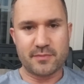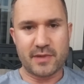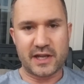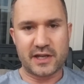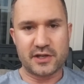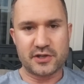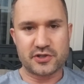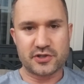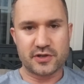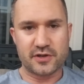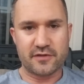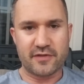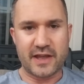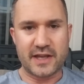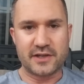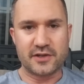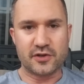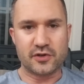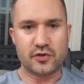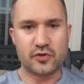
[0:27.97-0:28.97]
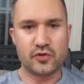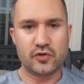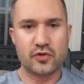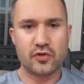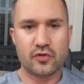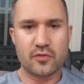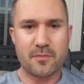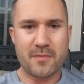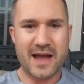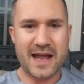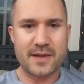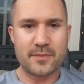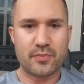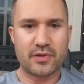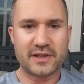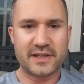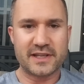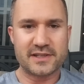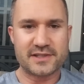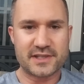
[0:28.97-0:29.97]
Making sure that your Google My
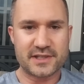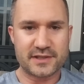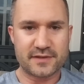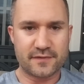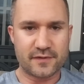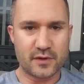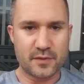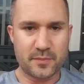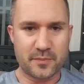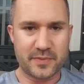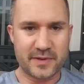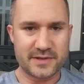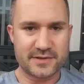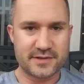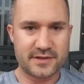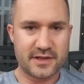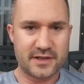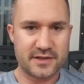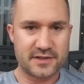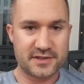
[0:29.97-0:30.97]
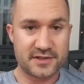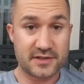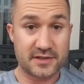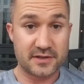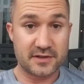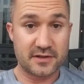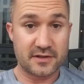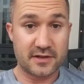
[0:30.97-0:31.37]
Places for Business